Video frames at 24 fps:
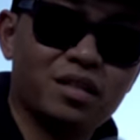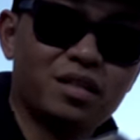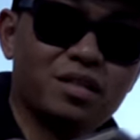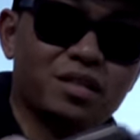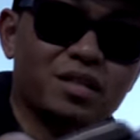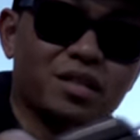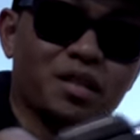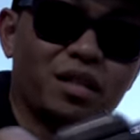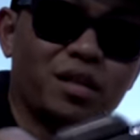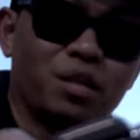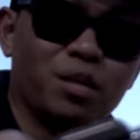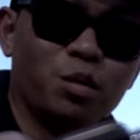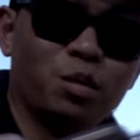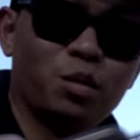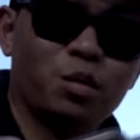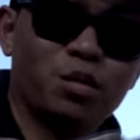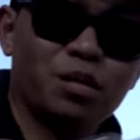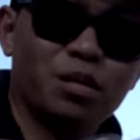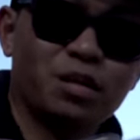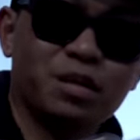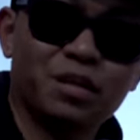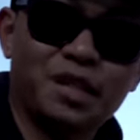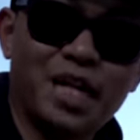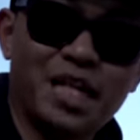So
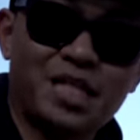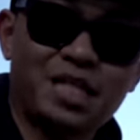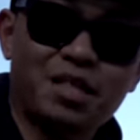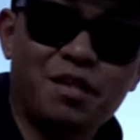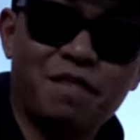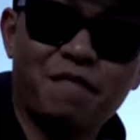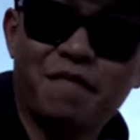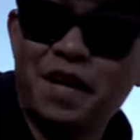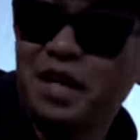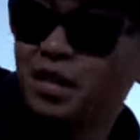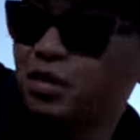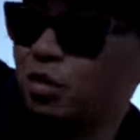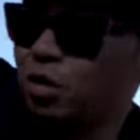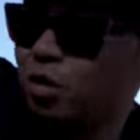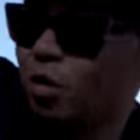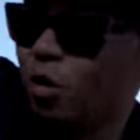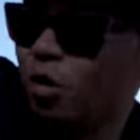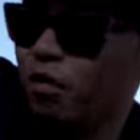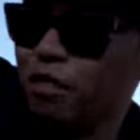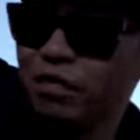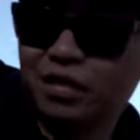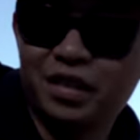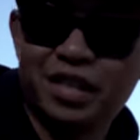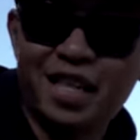that's the final
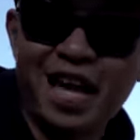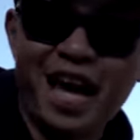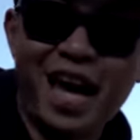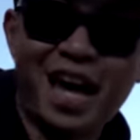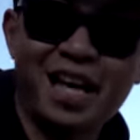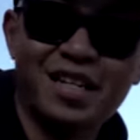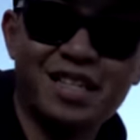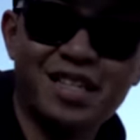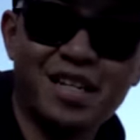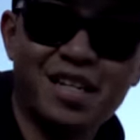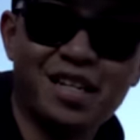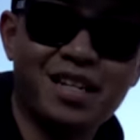score for that.